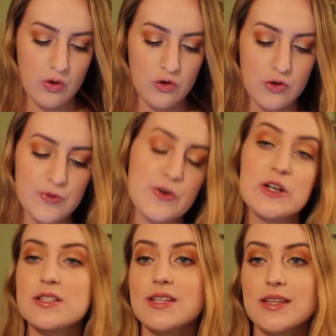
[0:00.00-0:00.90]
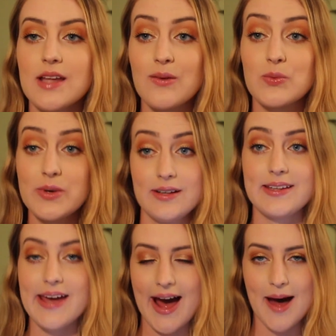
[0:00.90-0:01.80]
The first thing that
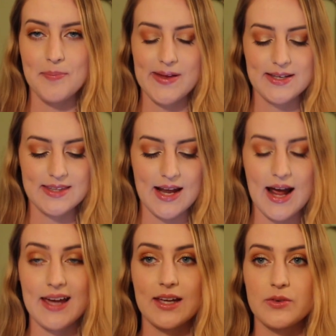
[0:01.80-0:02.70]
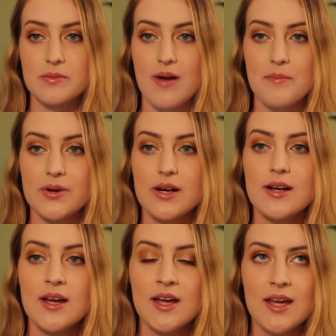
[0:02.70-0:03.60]
really happened that I can
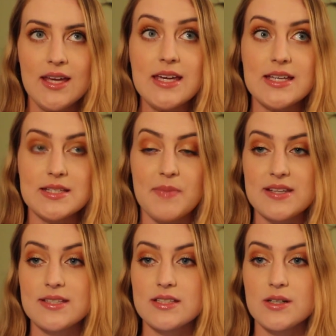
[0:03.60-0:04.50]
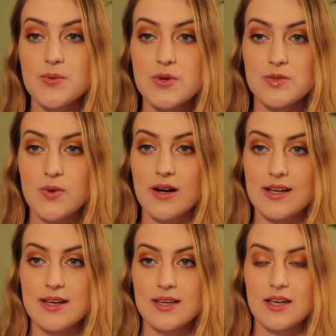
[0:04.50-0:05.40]
remember is my sister was
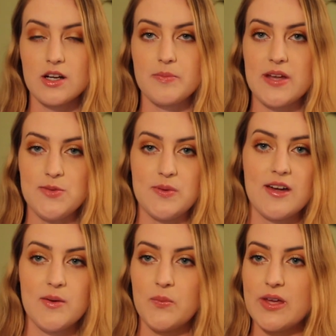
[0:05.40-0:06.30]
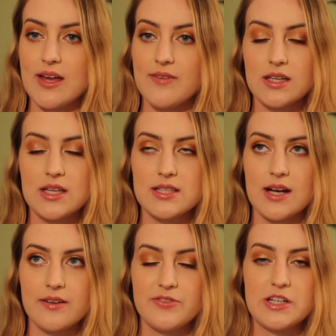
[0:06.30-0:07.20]
running in our basement, and it's
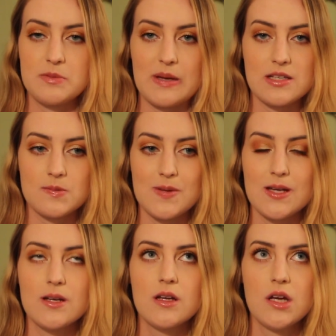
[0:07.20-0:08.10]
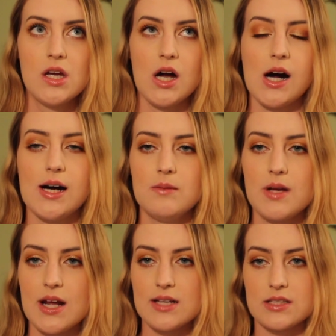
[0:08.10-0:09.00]
an unfinished basement,
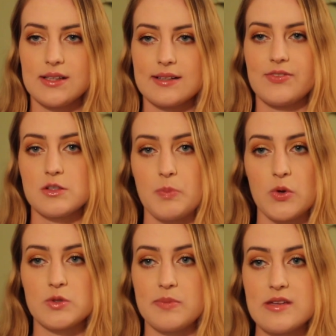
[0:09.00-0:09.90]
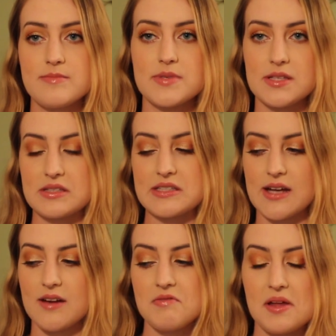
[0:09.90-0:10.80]
and it has a lot of exposed beams and
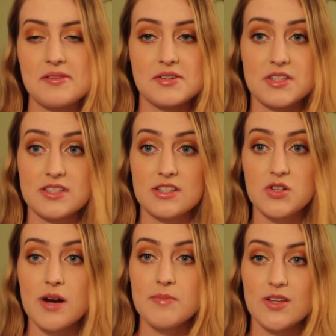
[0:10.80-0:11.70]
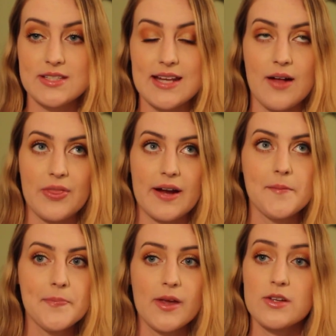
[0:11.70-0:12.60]
stuff, and there's just the treadmill is down
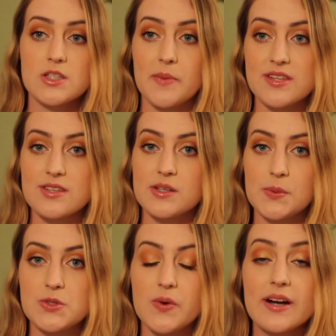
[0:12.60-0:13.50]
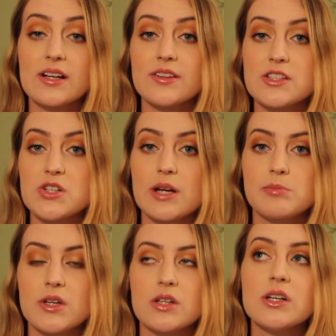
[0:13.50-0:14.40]
there. So my sister was running on the
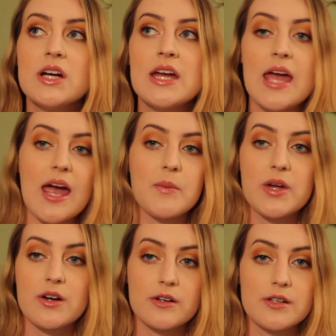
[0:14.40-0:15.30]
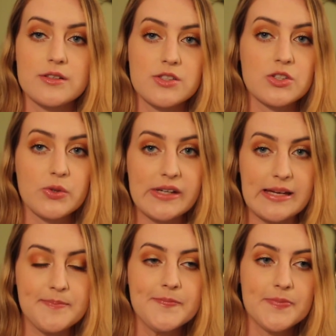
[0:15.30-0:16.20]
treadmill, and we heard her
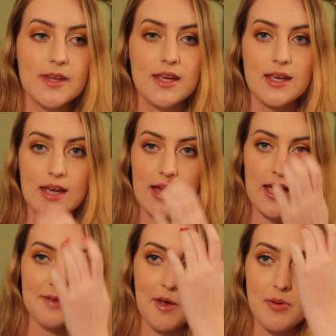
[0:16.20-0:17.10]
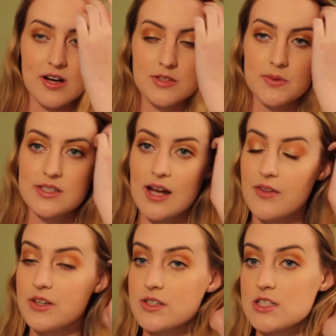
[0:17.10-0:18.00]
scream. And my parents went
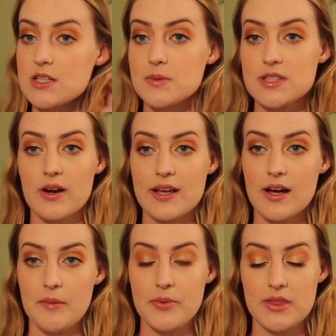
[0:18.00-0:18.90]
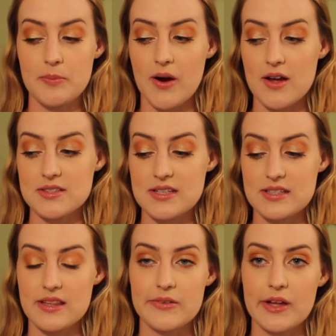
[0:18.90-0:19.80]
down there, and she was running up in the
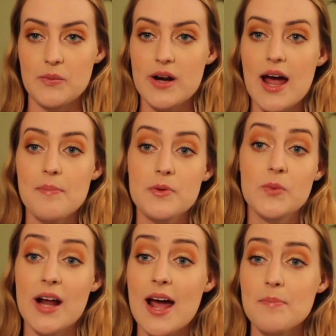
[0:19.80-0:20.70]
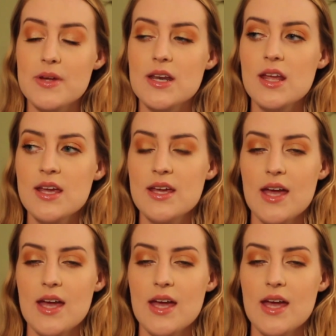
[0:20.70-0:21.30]
process, and they were like, what happened? What happened?